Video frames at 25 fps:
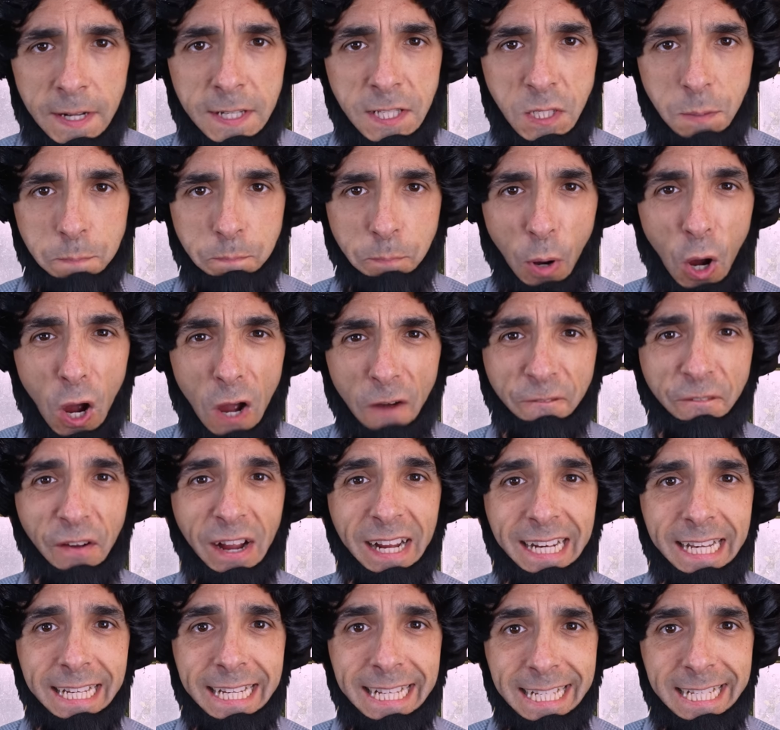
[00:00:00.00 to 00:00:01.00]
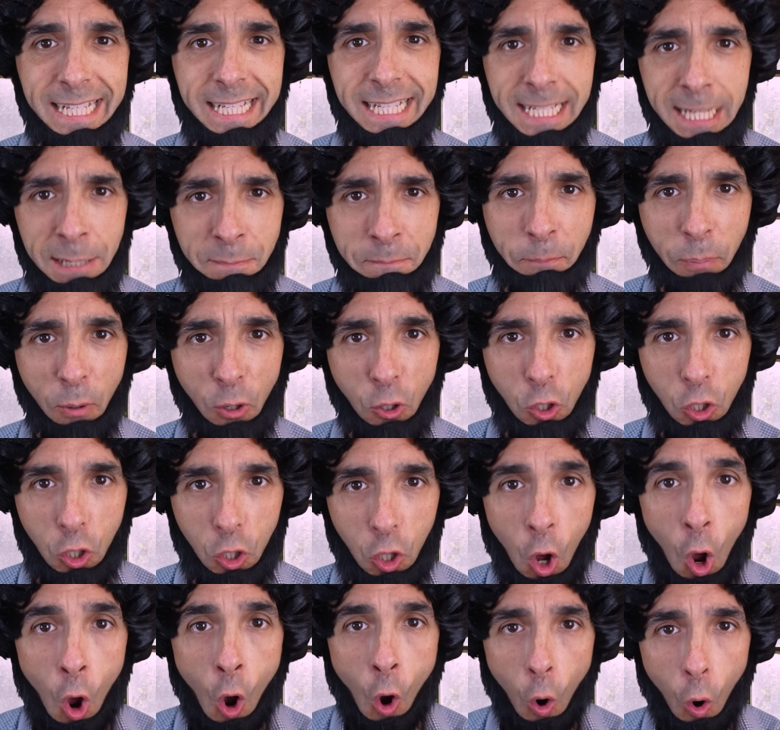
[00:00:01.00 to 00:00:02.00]
It's perfectly
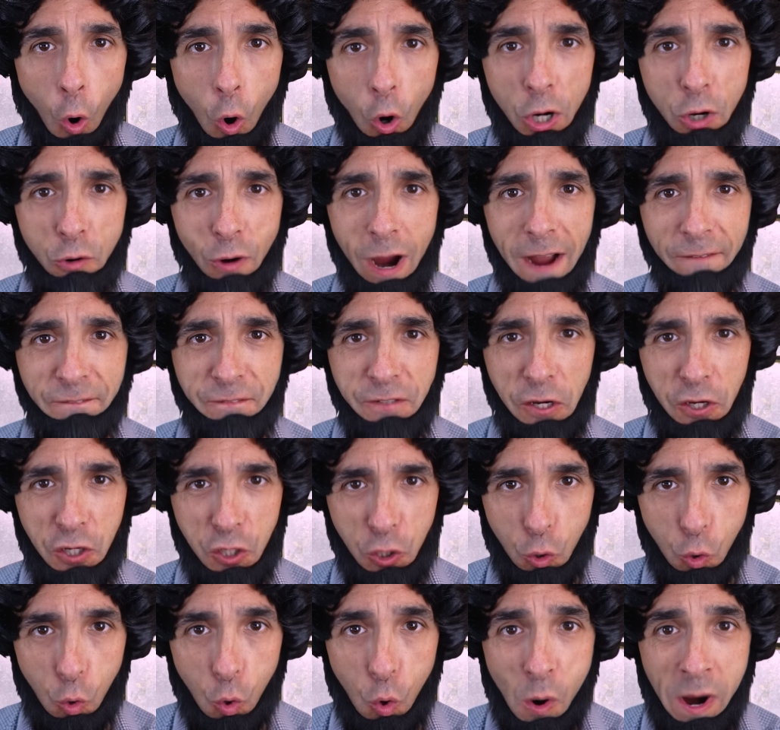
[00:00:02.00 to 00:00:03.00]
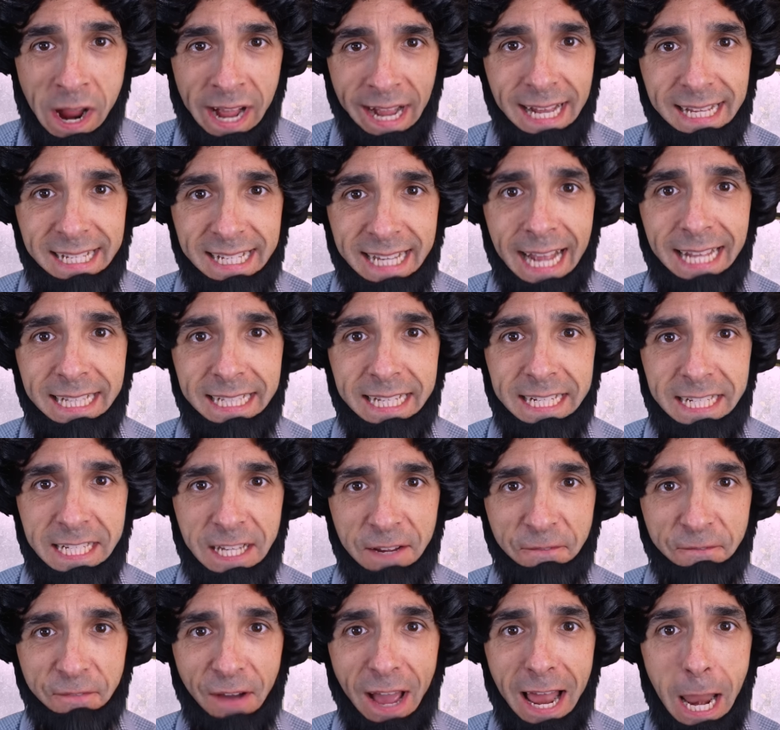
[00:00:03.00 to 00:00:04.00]
simple. All you have to do is add the
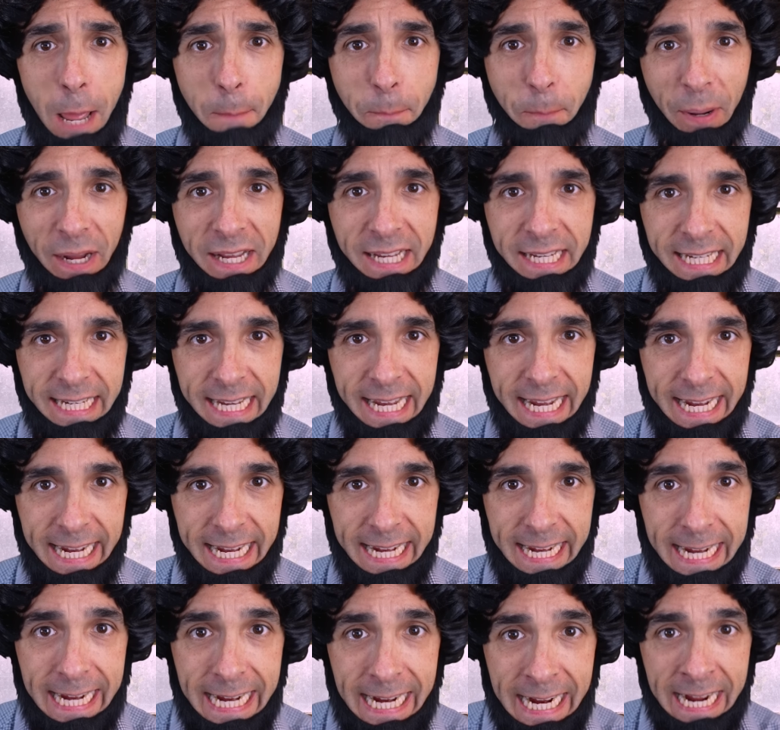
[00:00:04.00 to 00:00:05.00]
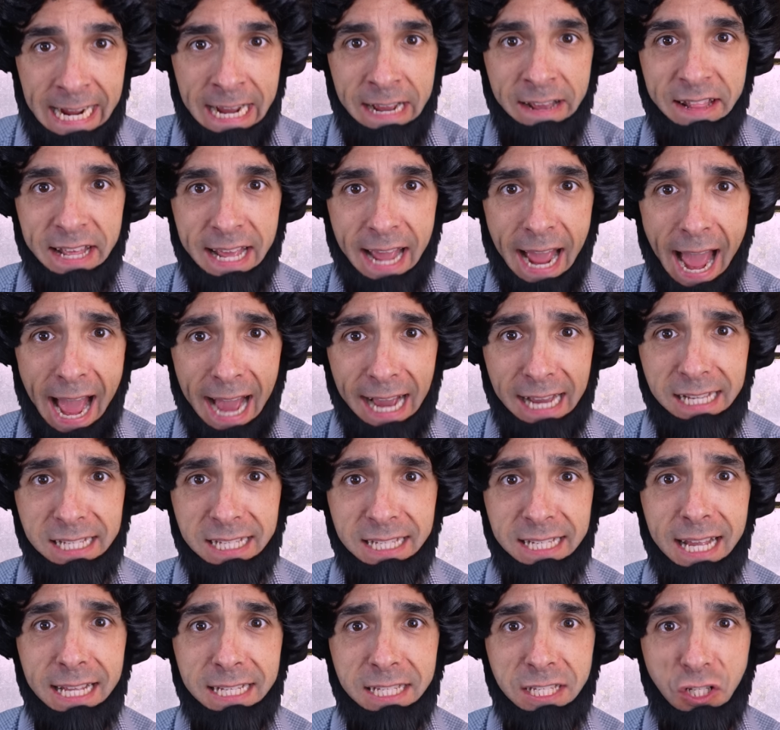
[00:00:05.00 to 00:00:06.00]
developer key, the
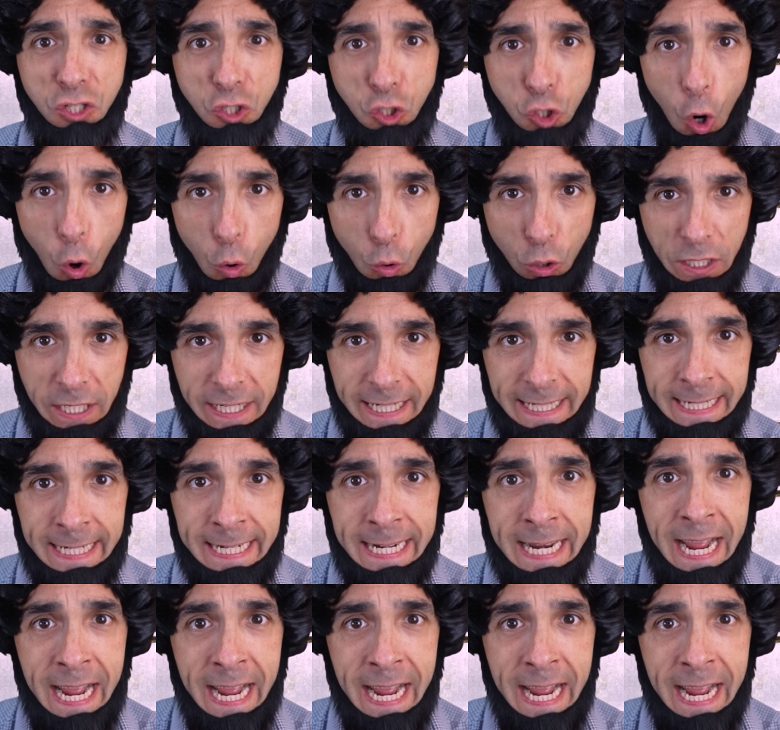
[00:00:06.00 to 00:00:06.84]
access token,